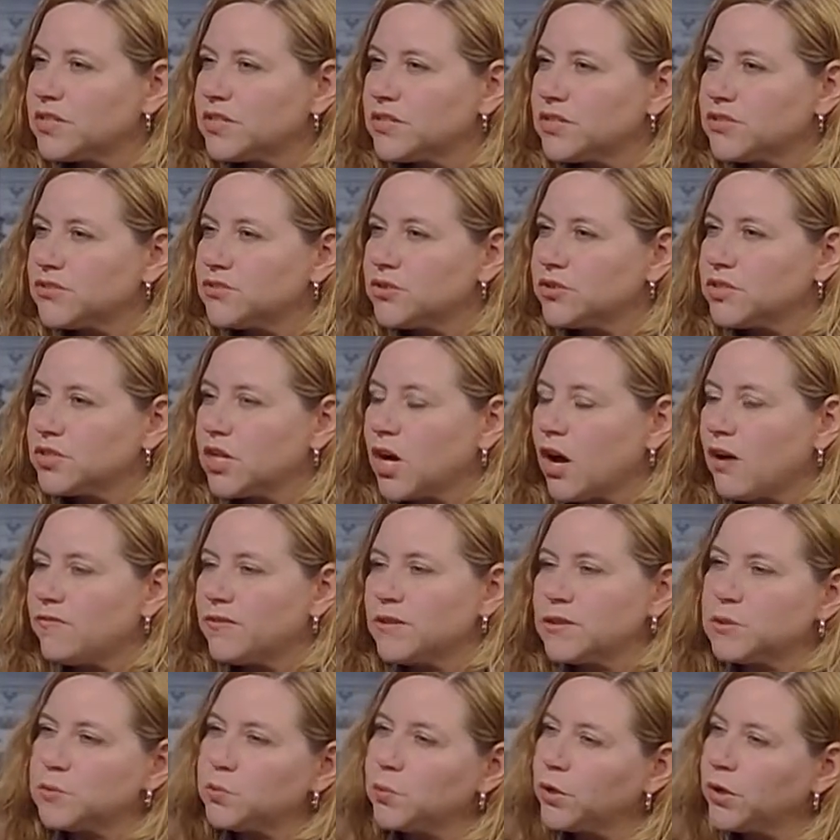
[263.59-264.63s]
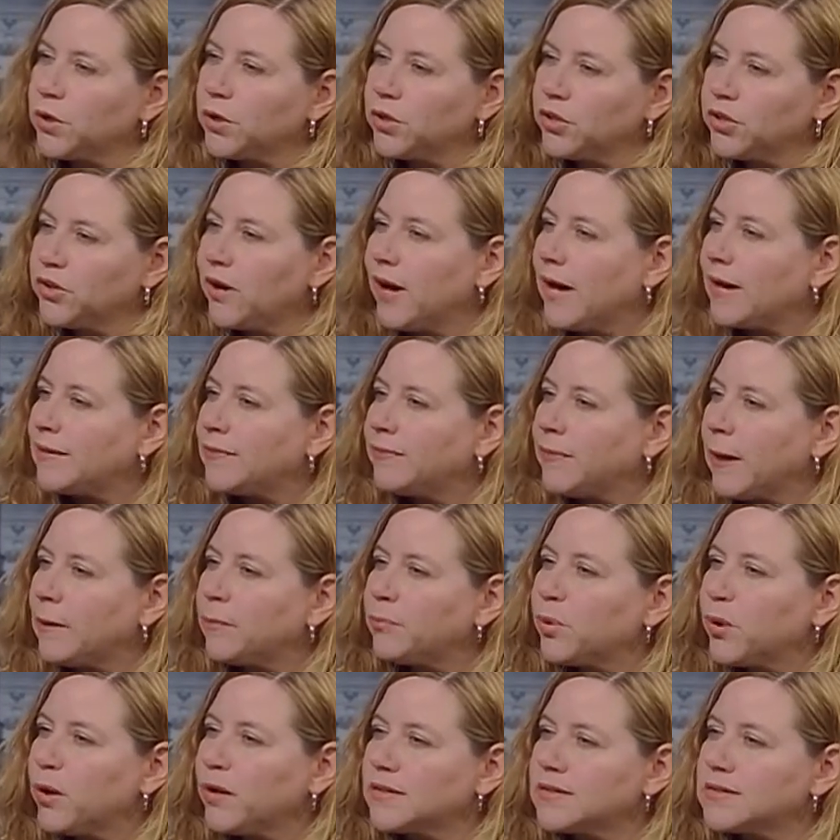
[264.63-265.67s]
district office. Where are you at in that
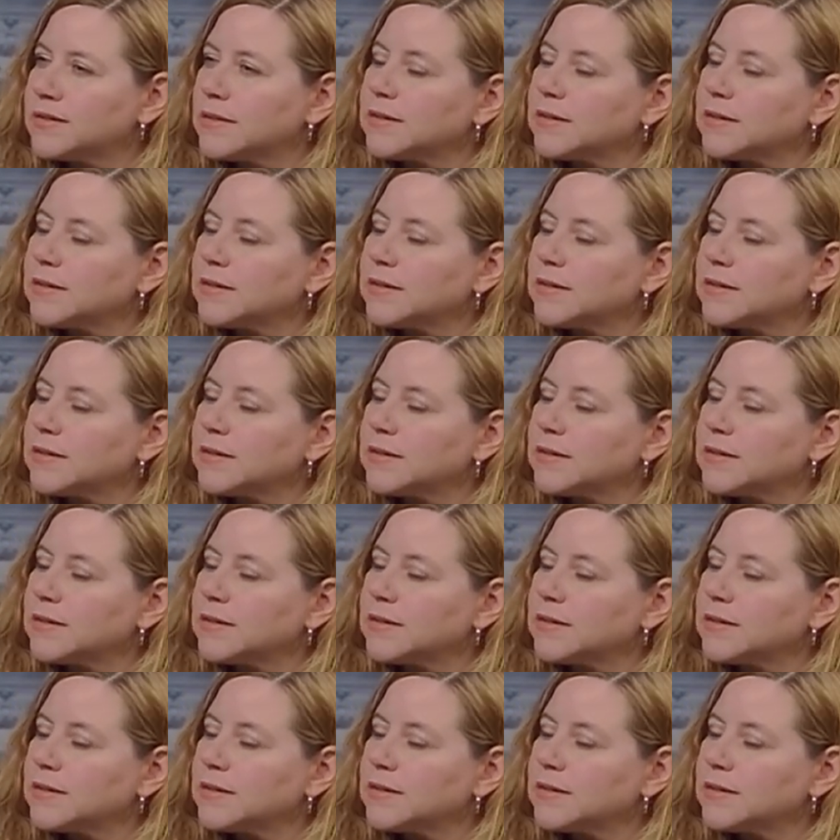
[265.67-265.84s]
process?